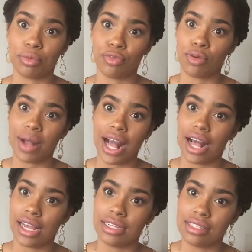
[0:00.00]
before my
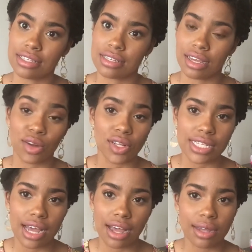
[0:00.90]
eyes at all
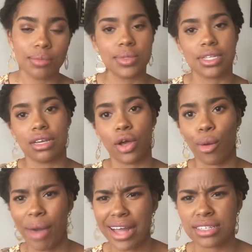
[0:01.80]
times and
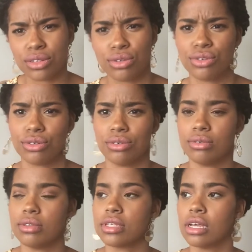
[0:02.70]
go back to those
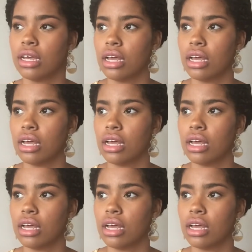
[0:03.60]
truths.